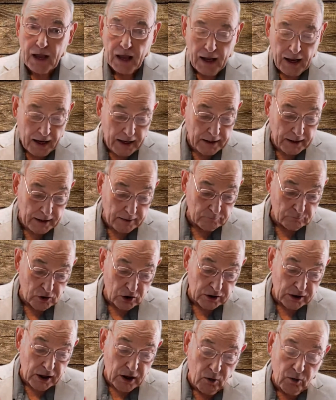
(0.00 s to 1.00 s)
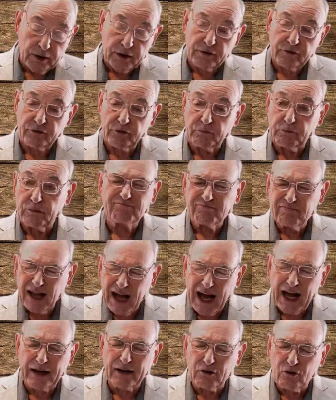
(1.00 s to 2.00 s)
And I'm going to go into some
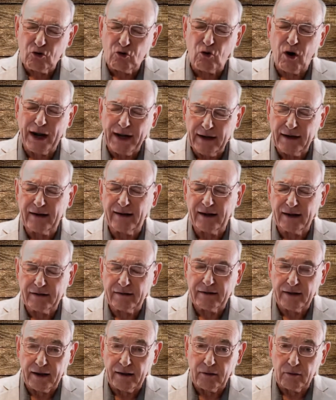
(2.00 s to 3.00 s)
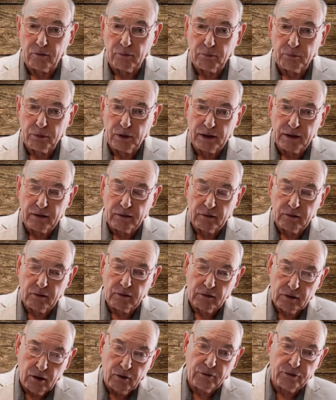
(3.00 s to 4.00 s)
not great detail, but
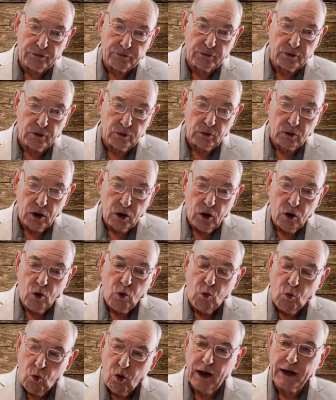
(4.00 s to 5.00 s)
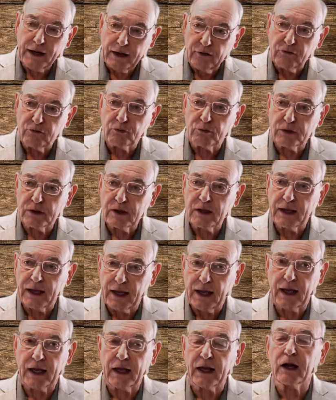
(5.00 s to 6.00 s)
go through what is really
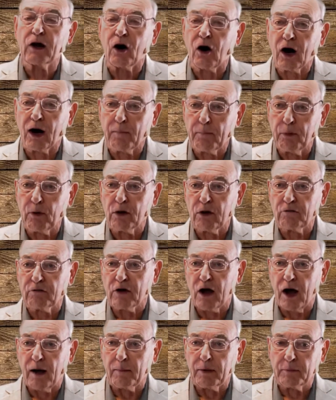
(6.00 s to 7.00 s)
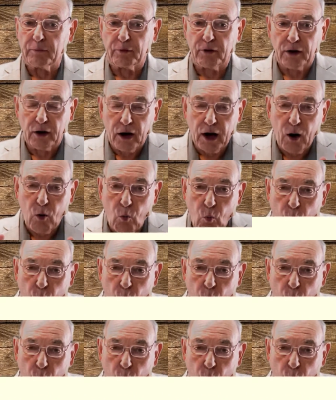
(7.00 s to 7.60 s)
in our Book of Common Prayer and